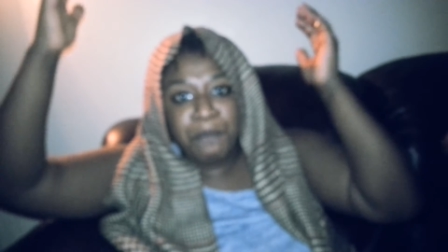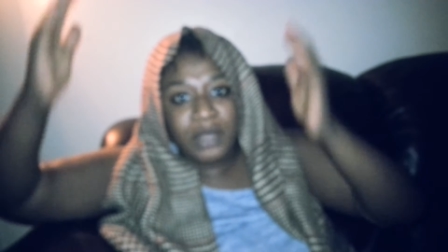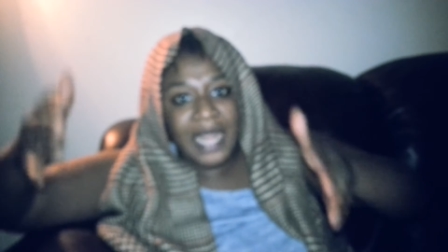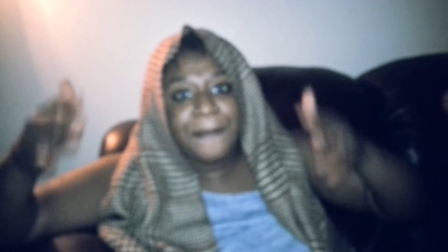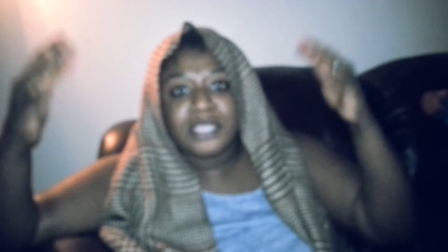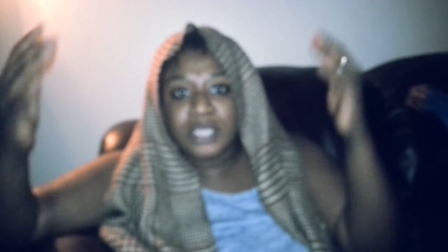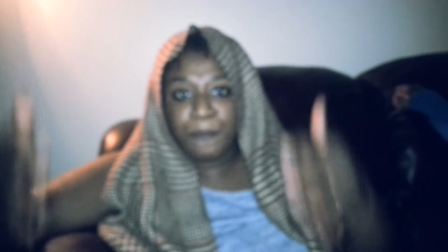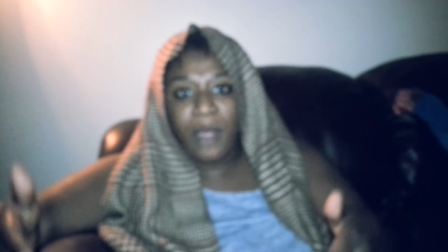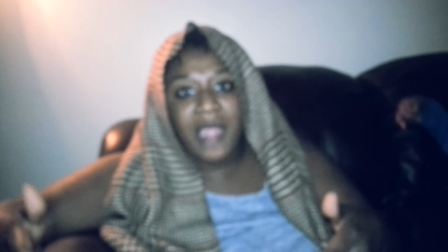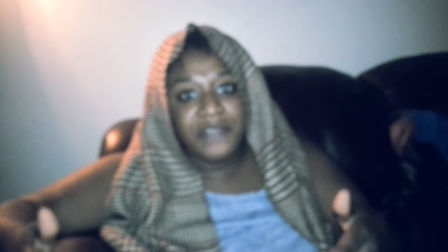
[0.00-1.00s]
put them into
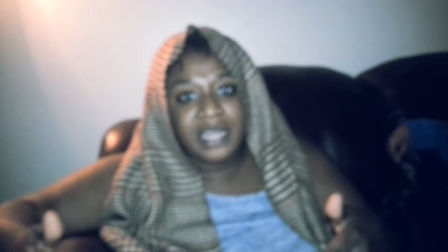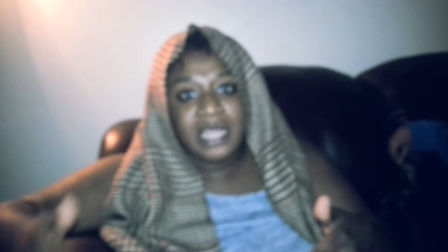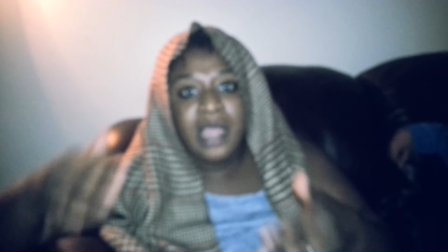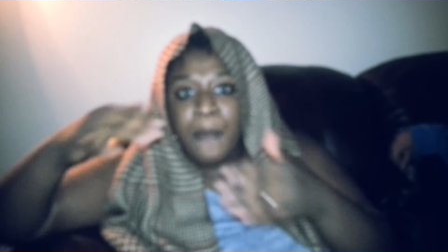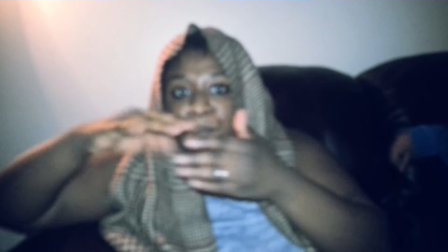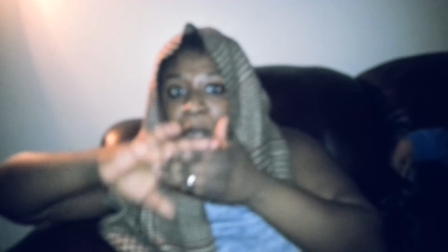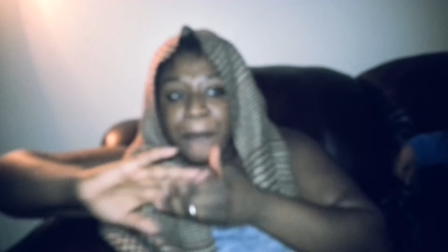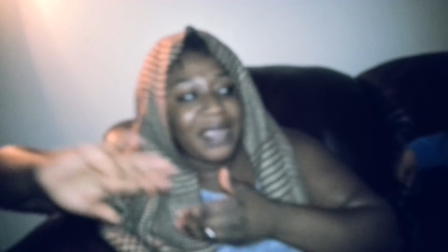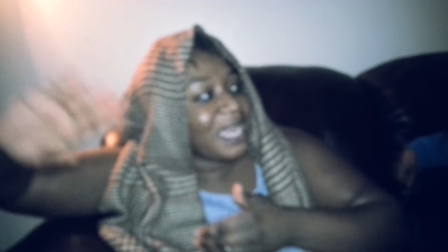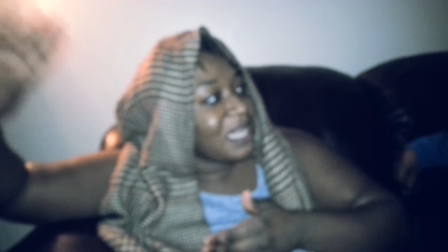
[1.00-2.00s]
poverty,
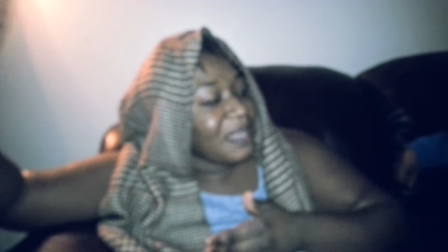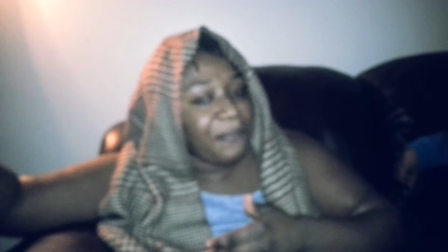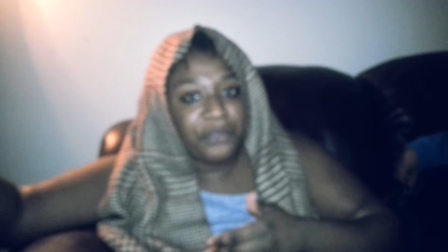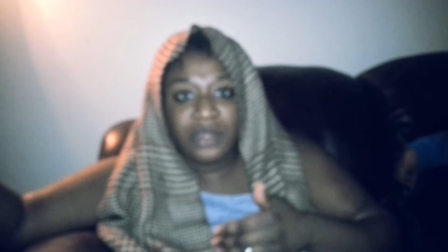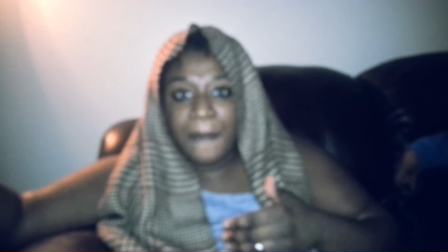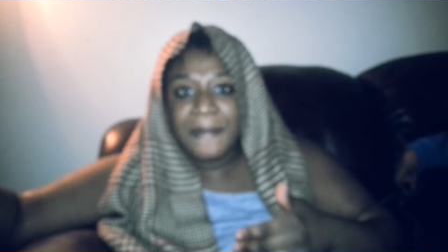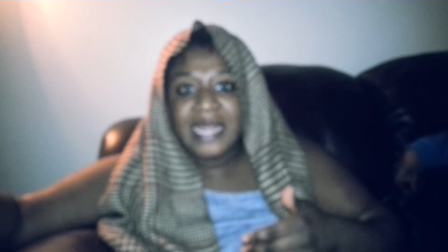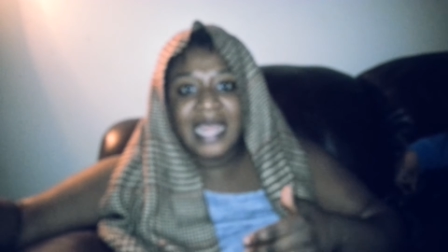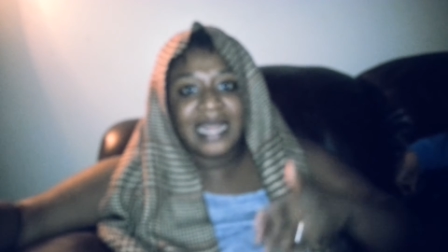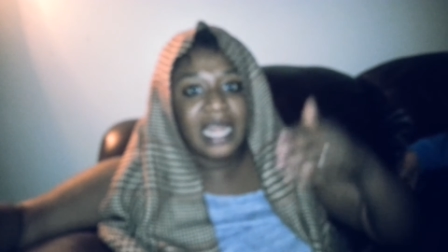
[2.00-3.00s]
propaganda them through the
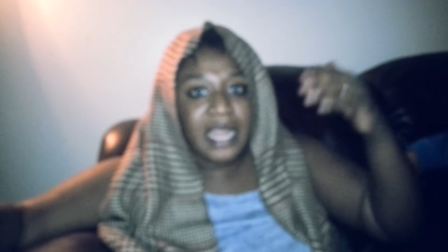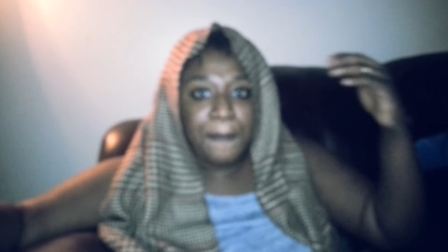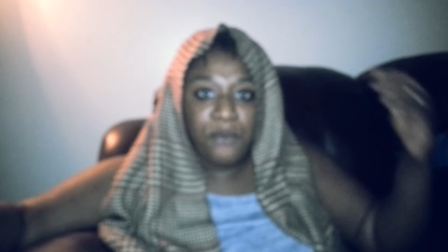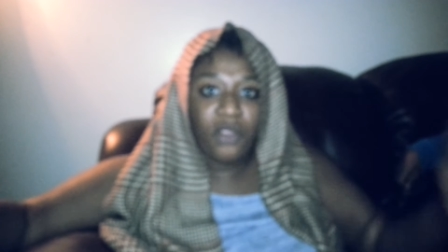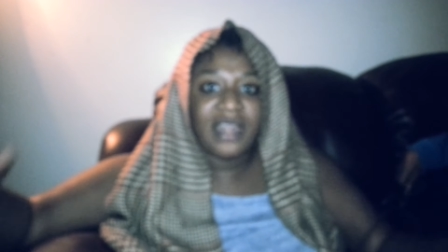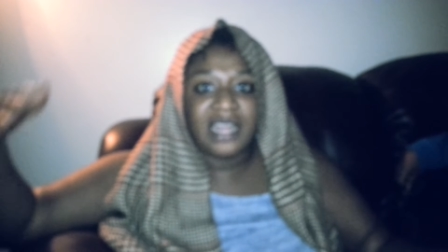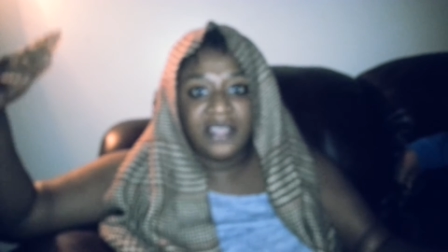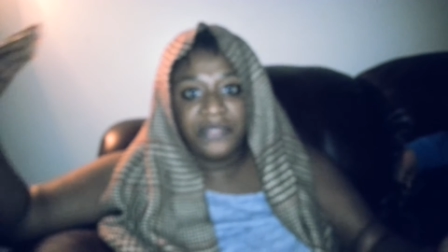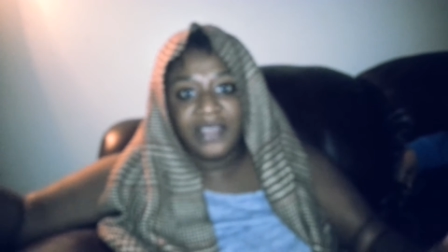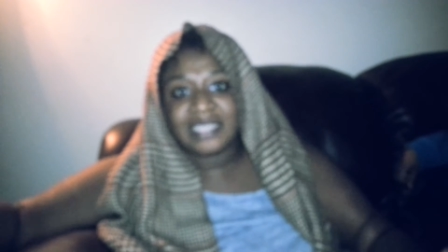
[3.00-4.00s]
media that they're poor, that
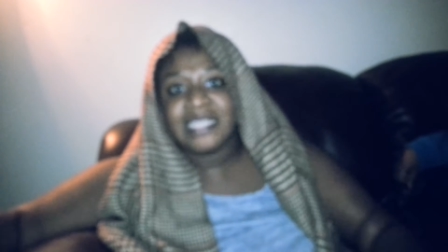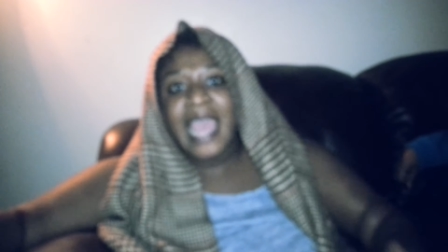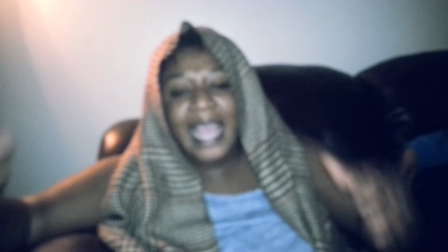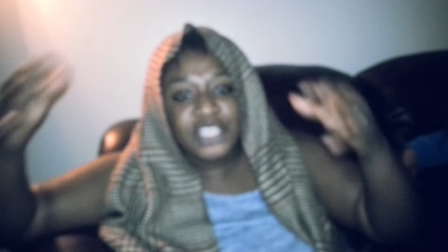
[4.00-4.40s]
they're this,